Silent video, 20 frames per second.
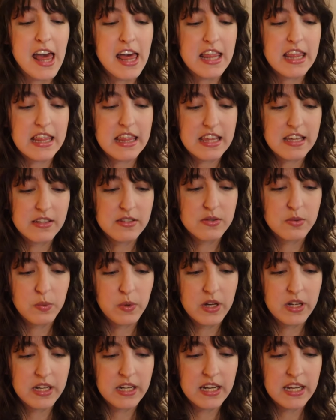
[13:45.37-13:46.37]
This
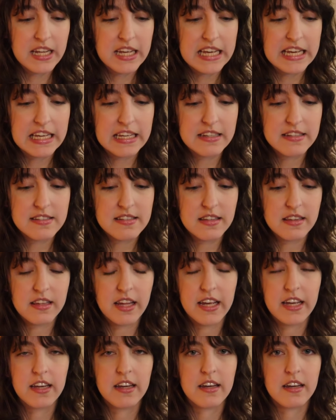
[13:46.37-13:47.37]
one is
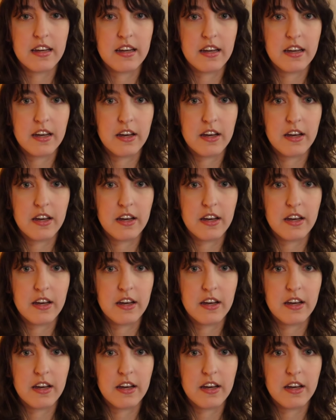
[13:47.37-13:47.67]
like